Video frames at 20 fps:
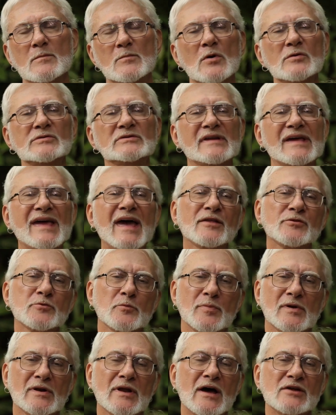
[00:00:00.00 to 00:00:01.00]
mostly
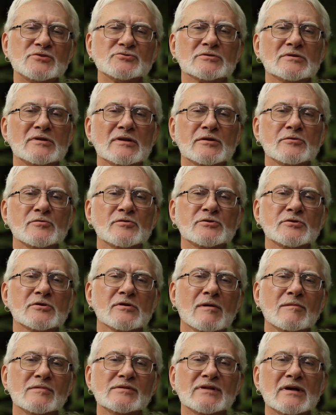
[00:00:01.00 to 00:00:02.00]
anthropological
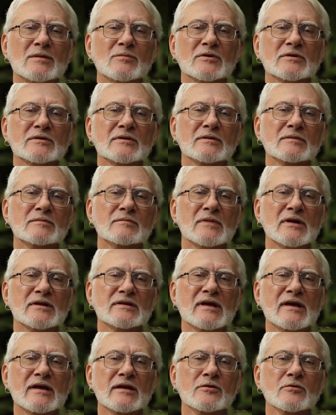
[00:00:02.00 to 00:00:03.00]
literature I was able to
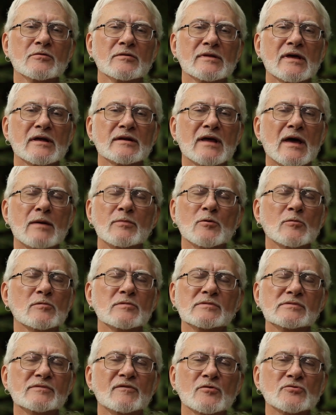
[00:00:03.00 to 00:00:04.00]
attain during that time. There
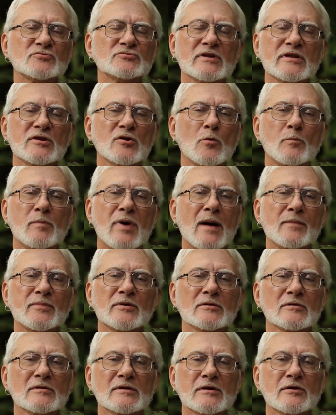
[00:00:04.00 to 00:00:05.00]
was virtually no
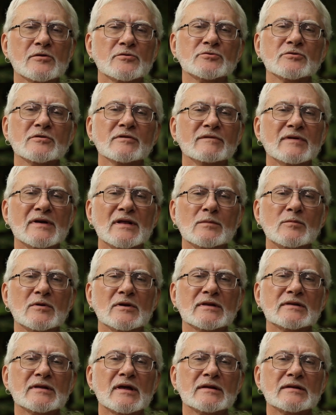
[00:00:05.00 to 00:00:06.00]
popular literature
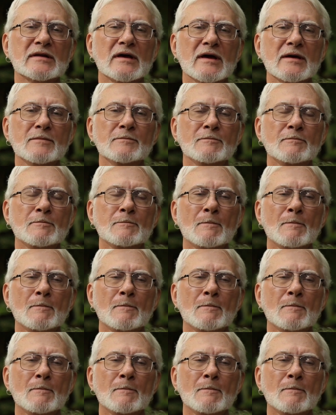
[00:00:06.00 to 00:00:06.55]
available at that time